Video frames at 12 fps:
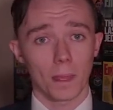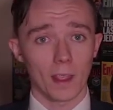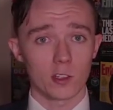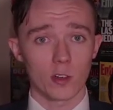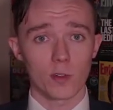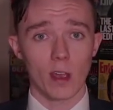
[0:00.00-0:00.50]

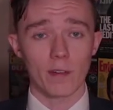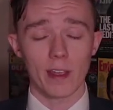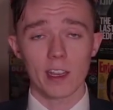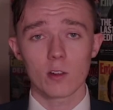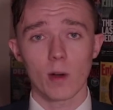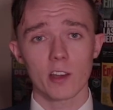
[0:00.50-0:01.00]
so if you have
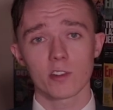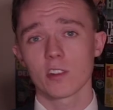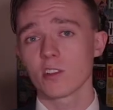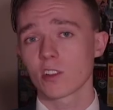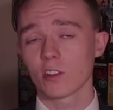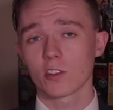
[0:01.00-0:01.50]
any
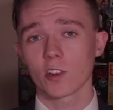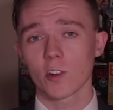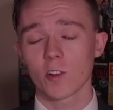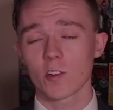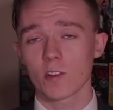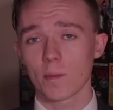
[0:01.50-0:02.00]
questions,
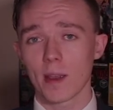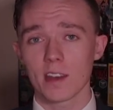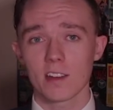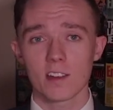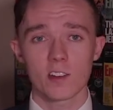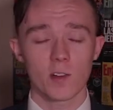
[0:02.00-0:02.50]
concerns,
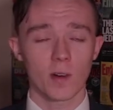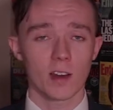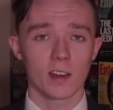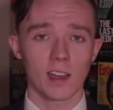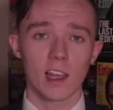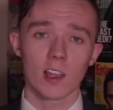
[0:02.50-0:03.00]
opinions, you
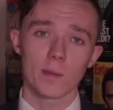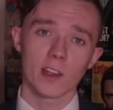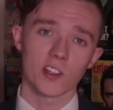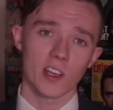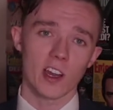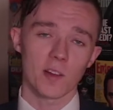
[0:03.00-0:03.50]
want to yell at me,
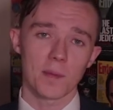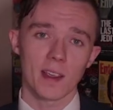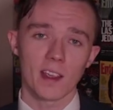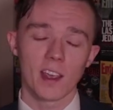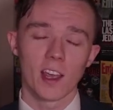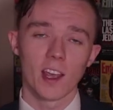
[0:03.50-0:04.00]
shout at
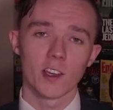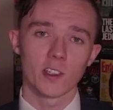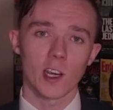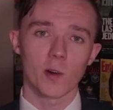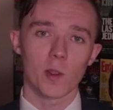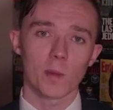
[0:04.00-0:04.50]
me,
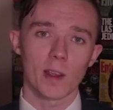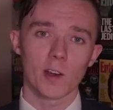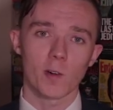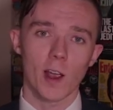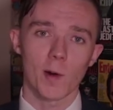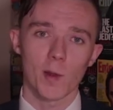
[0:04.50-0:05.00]
share with me,
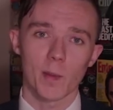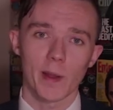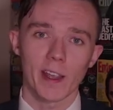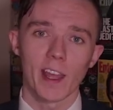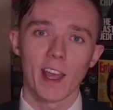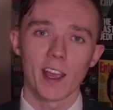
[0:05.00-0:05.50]
cry with
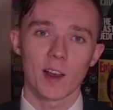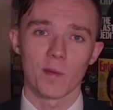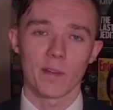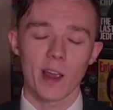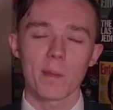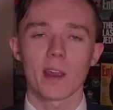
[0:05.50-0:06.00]
me, come
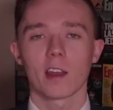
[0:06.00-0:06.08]
find me